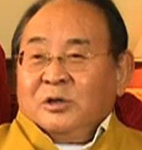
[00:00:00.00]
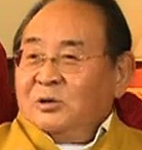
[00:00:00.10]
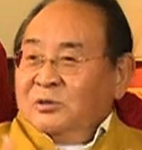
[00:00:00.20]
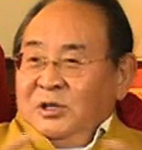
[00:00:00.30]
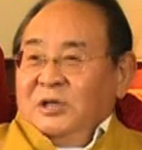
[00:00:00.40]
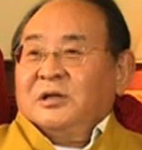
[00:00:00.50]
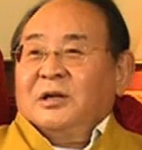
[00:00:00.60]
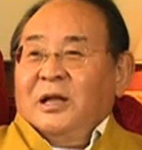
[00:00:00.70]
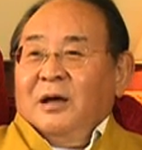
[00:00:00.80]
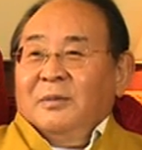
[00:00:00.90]
is to teach the
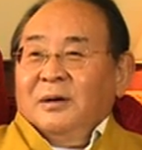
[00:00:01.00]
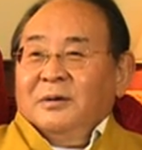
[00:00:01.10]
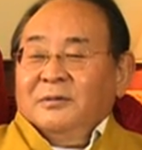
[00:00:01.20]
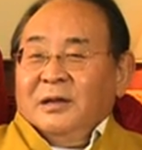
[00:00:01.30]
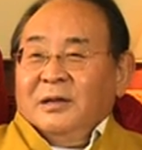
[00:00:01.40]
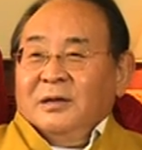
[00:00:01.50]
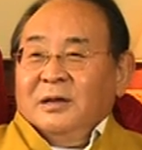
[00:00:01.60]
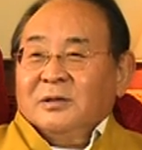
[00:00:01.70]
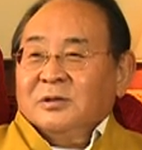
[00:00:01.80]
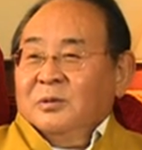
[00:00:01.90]
Dharma, really.
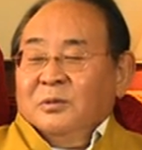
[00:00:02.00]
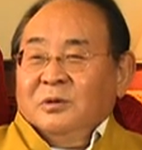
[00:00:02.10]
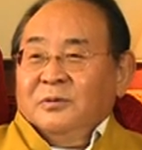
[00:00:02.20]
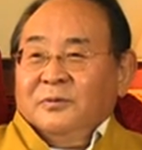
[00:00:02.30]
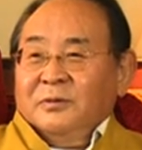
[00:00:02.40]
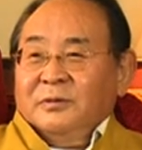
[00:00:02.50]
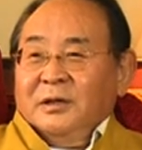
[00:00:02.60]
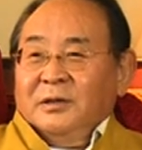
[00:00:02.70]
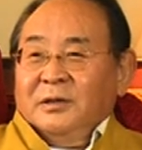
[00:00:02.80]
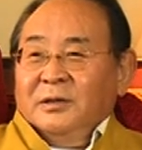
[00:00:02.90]
It's so wonderful,
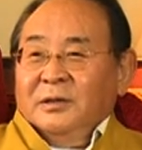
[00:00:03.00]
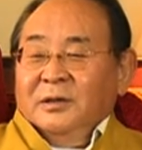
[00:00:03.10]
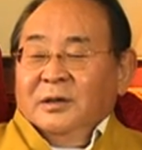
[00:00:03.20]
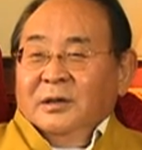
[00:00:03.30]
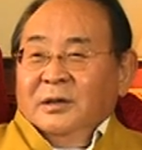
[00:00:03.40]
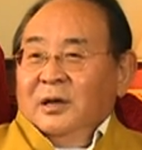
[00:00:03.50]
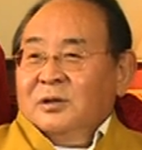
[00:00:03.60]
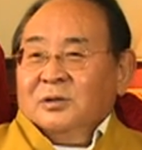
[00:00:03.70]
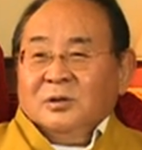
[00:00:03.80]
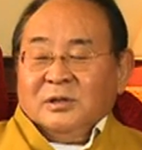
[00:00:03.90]
really.
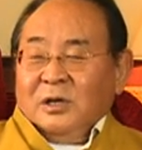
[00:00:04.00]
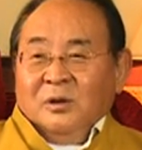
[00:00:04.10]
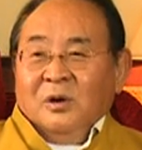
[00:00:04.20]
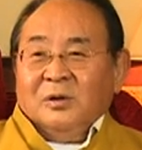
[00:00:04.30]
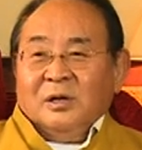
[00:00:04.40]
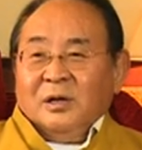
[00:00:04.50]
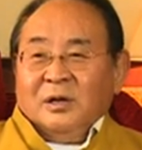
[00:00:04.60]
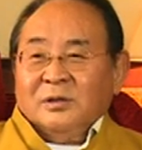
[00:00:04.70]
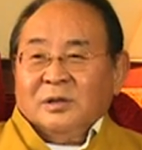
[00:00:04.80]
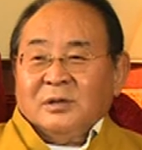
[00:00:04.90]
it's such an honor,
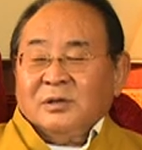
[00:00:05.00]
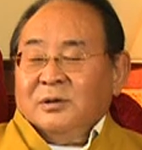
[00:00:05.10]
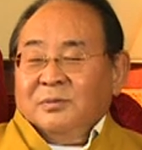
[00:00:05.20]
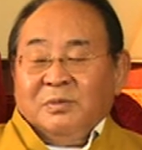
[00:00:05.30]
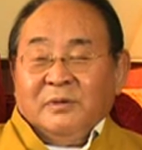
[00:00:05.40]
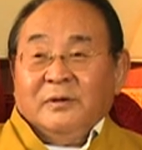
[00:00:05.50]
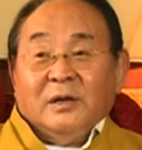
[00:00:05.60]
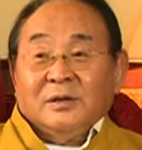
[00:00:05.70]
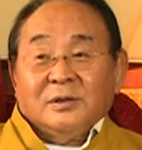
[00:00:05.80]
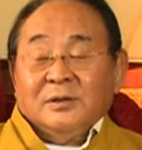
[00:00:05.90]
It's such a
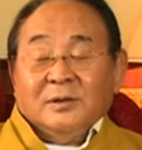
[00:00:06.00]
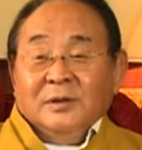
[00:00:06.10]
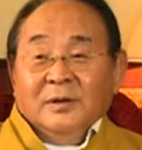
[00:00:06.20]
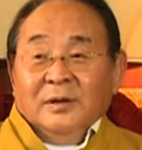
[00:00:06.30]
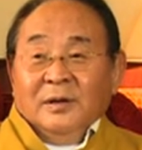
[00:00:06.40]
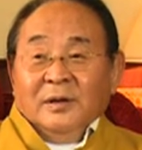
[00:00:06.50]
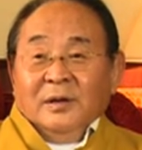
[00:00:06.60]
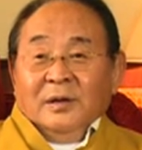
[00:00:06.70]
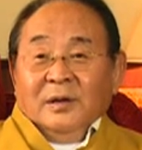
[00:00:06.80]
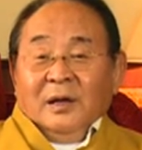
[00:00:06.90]
privilege
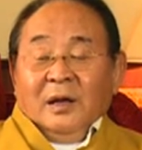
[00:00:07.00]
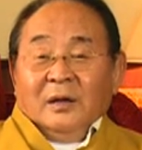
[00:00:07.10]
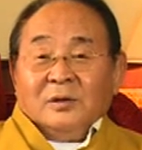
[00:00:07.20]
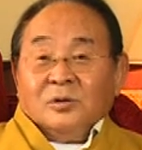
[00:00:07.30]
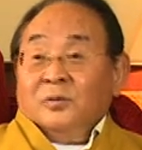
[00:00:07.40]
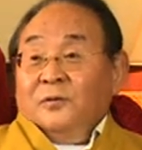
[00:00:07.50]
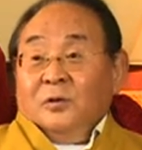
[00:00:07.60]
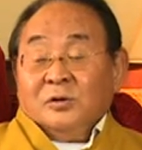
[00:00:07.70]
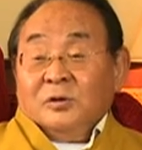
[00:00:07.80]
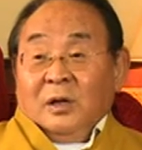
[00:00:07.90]
and so
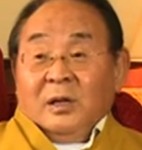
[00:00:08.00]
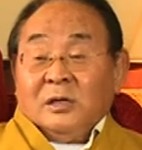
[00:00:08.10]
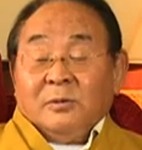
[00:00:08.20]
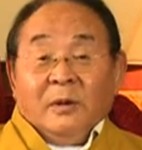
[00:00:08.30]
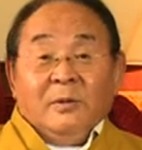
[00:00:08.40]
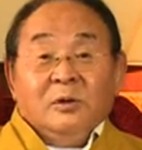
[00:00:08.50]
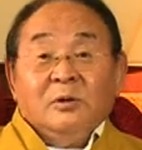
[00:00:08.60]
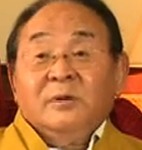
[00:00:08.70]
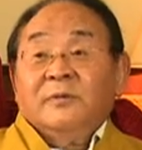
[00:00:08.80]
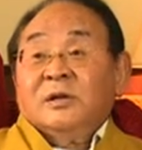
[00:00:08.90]
fortunate. That's why when you
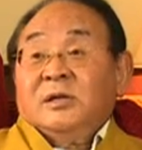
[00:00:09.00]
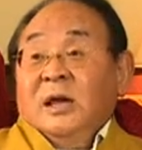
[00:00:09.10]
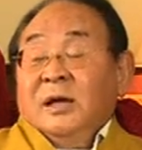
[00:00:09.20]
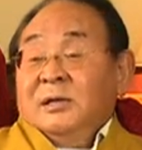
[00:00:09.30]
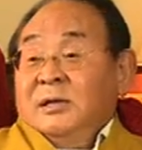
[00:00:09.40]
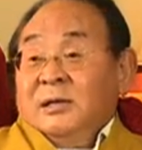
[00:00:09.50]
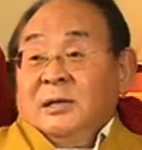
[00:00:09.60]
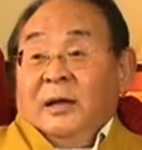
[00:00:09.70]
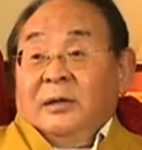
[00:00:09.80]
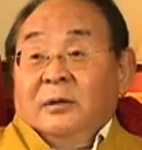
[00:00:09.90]
even share teaching
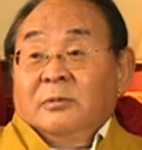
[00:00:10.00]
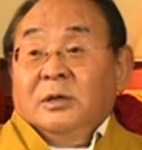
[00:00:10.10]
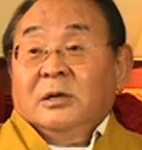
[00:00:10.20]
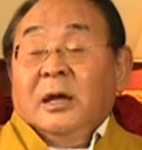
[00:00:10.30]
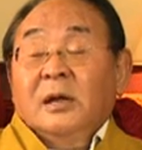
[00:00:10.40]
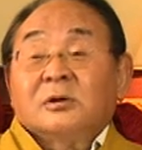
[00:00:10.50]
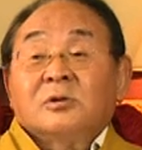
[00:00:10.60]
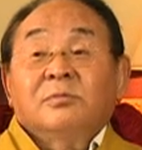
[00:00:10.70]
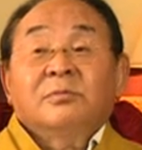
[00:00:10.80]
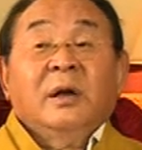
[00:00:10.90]
like that, we gain
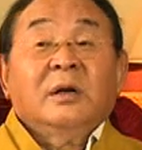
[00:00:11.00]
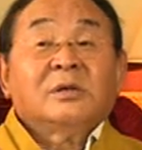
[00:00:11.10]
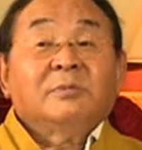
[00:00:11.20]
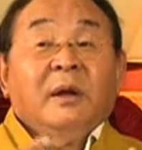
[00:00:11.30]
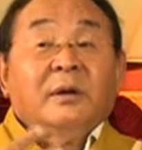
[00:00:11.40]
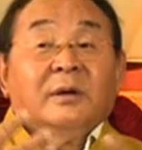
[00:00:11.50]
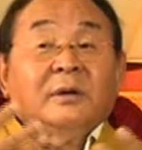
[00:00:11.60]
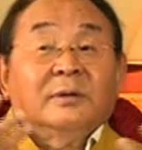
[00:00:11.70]
tremendous merit,